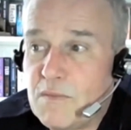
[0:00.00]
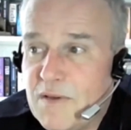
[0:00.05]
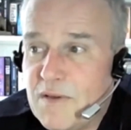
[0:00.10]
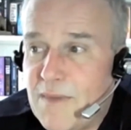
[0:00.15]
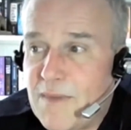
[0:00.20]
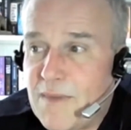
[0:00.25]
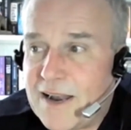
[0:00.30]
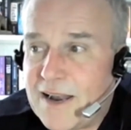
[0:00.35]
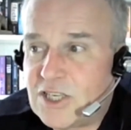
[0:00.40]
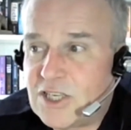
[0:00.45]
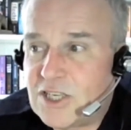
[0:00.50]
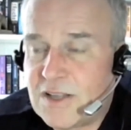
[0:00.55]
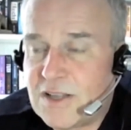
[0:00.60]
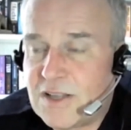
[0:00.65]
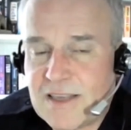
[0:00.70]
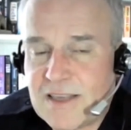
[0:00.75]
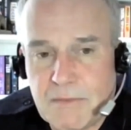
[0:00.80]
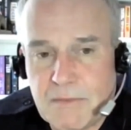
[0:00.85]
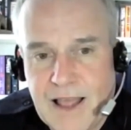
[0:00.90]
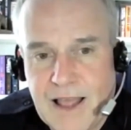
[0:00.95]
We've managed
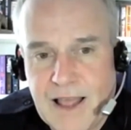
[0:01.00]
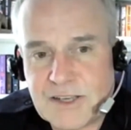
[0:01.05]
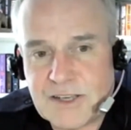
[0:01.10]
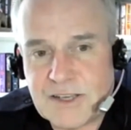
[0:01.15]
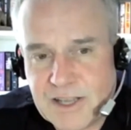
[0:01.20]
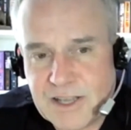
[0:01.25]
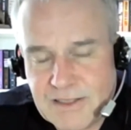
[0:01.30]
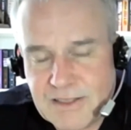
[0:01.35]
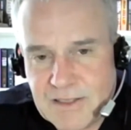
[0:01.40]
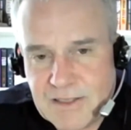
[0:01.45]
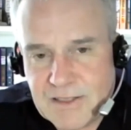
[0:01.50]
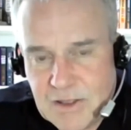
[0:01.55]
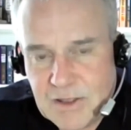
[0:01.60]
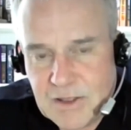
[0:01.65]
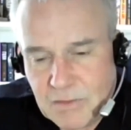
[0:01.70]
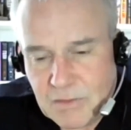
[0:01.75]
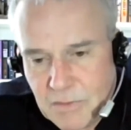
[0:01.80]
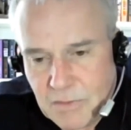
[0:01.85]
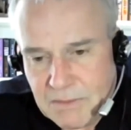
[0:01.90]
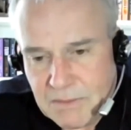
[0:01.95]
to say, well, actually,
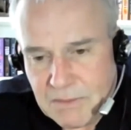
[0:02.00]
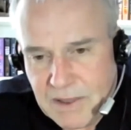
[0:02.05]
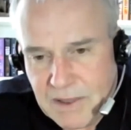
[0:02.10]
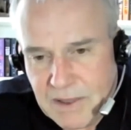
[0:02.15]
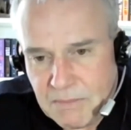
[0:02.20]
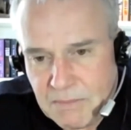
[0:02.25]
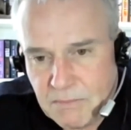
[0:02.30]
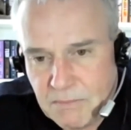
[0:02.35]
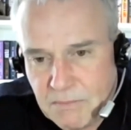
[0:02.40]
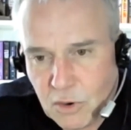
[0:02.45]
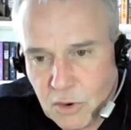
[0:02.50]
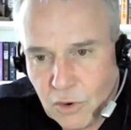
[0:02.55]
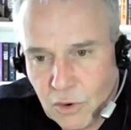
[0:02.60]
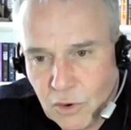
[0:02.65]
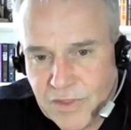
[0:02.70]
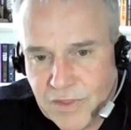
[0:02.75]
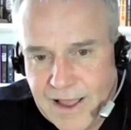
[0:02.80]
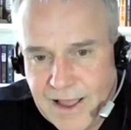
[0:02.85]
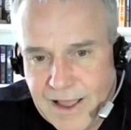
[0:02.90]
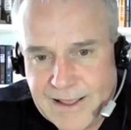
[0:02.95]
you know, we
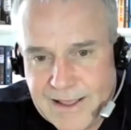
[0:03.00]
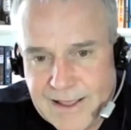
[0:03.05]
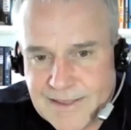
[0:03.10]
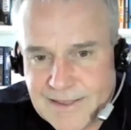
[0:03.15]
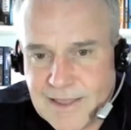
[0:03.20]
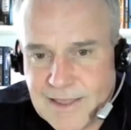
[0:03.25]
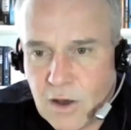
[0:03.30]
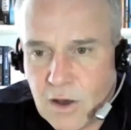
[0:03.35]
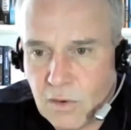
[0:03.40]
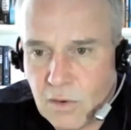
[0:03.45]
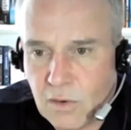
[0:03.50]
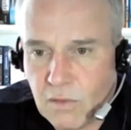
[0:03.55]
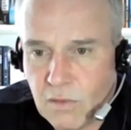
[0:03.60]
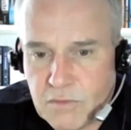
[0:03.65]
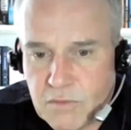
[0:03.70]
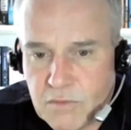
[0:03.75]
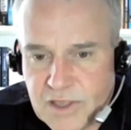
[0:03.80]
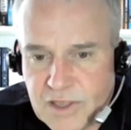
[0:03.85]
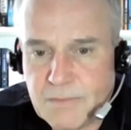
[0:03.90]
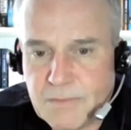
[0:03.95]
broaden that into the
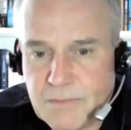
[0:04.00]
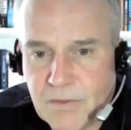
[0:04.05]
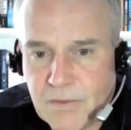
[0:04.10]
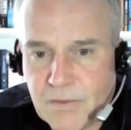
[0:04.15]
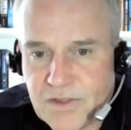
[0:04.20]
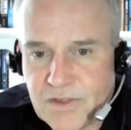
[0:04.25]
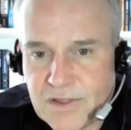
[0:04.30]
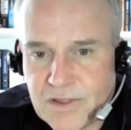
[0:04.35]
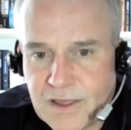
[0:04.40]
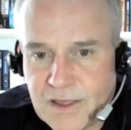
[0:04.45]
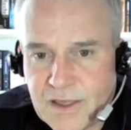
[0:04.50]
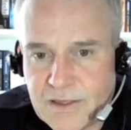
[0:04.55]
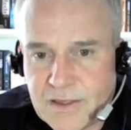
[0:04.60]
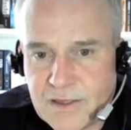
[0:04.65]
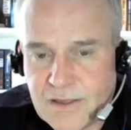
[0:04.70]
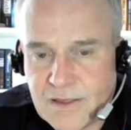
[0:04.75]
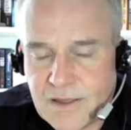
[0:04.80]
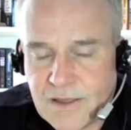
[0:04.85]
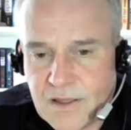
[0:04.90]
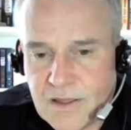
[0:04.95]
whole response to
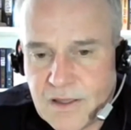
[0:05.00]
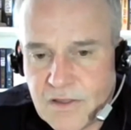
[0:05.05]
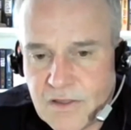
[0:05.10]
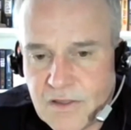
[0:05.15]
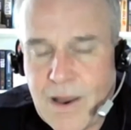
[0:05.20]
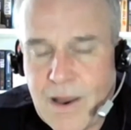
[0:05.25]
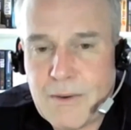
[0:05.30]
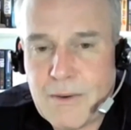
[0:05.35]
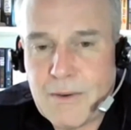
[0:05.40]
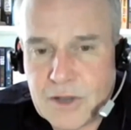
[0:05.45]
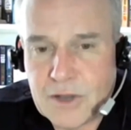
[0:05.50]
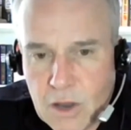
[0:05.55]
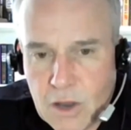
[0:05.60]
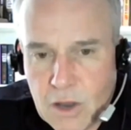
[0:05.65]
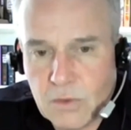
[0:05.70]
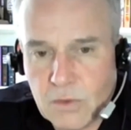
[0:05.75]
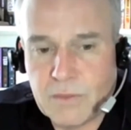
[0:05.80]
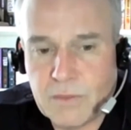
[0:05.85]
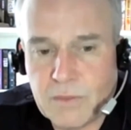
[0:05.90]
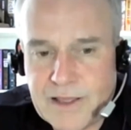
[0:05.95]
this. So our
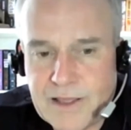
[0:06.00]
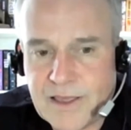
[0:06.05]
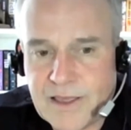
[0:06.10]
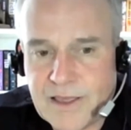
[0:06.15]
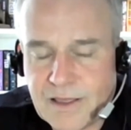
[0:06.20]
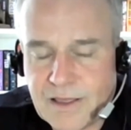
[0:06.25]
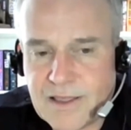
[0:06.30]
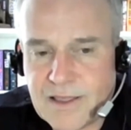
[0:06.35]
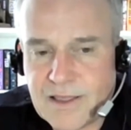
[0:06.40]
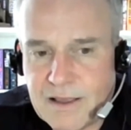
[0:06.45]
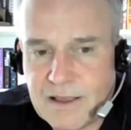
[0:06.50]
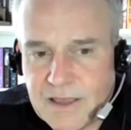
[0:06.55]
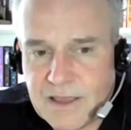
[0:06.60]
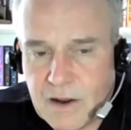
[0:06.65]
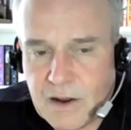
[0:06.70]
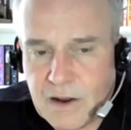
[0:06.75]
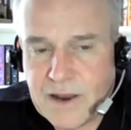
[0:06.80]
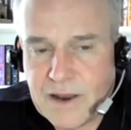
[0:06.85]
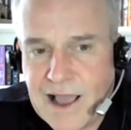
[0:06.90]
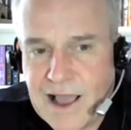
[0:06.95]
gold meetings
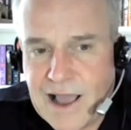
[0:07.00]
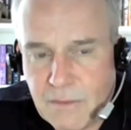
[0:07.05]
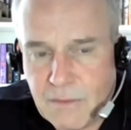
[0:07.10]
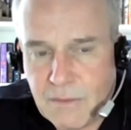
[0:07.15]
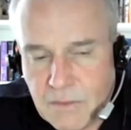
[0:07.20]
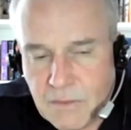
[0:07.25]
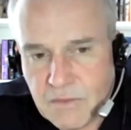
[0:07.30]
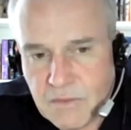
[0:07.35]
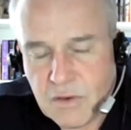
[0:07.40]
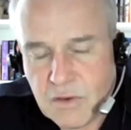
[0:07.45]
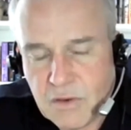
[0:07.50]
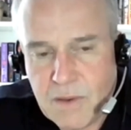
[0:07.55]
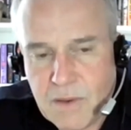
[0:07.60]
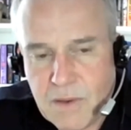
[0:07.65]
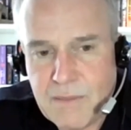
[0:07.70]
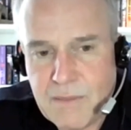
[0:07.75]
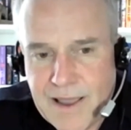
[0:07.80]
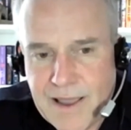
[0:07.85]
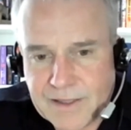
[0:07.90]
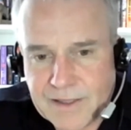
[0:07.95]
now, so
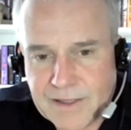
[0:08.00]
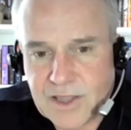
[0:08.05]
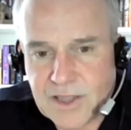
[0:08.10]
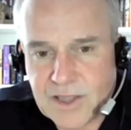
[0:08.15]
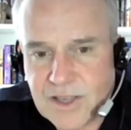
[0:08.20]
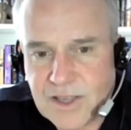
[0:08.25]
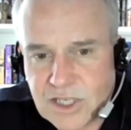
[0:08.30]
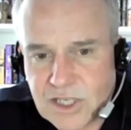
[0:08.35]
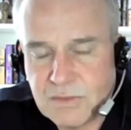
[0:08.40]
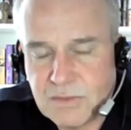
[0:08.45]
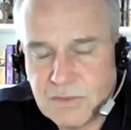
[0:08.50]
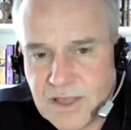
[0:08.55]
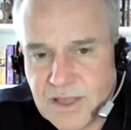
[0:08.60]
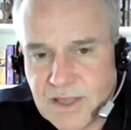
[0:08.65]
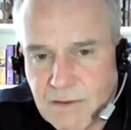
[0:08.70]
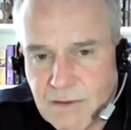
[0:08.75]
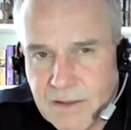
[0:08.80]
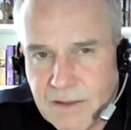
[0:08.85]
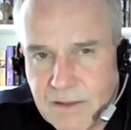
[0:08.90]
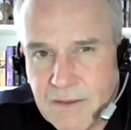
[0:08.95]
when we make a decision, we
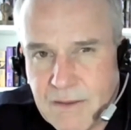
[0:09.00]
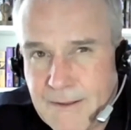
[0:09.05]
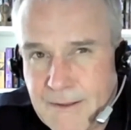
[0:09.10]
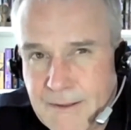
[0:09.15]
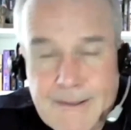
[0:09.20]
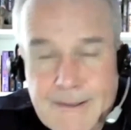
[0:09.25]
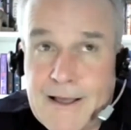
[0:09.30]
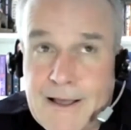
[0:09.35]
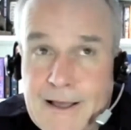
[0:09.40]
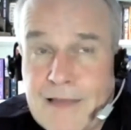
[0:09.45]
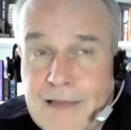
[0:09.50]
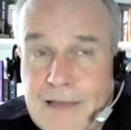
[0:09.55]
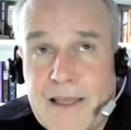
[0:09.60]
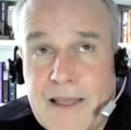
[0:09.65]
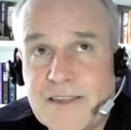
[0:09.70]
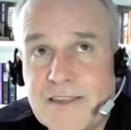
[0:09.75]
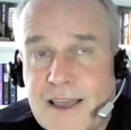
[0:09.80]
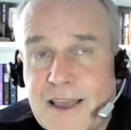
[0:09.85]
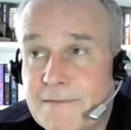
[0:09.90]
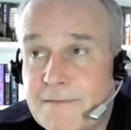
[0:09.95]
say, right, and
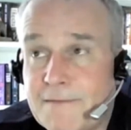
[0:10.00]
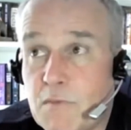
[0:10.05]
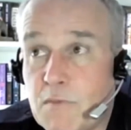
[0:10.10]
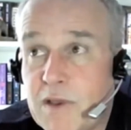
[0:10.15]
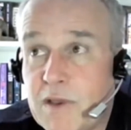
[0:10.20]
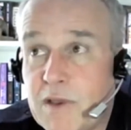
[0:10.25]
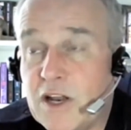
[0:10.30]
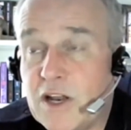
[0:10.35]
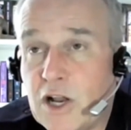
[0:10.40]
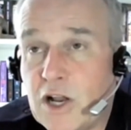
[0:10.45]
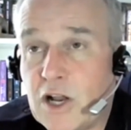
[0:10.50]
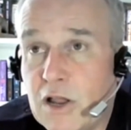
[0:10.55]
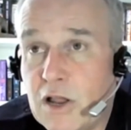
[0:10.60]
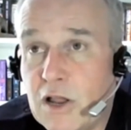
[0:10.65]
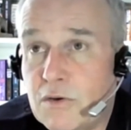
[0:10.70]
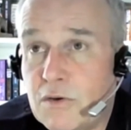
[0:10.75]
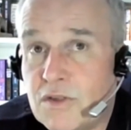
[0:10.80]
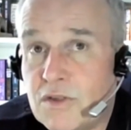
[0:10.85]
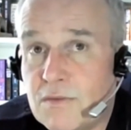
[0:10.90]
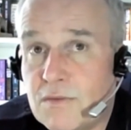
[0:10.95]
let's say we're going
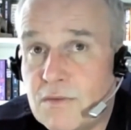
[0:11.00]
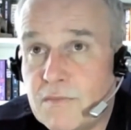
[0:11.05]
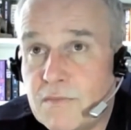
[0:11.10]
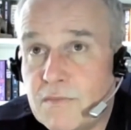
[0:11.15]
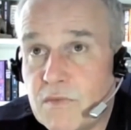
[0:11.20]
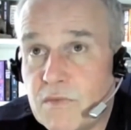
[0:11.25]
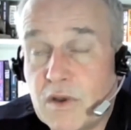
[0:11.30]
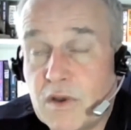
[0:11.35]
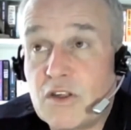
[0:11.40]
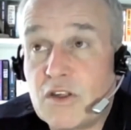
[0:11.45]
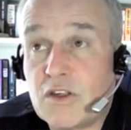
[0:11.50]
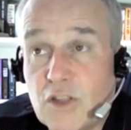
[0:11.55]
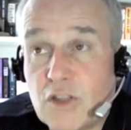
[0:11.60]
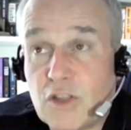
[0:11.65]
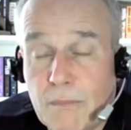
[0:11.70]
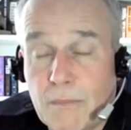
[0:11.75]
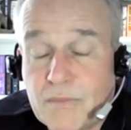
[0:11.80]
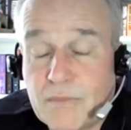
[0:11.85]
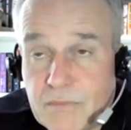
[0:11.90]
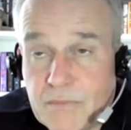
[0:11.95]
to
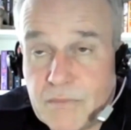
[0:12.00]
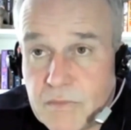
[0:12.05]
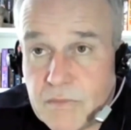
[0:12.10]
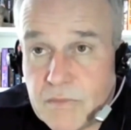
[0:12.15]
stop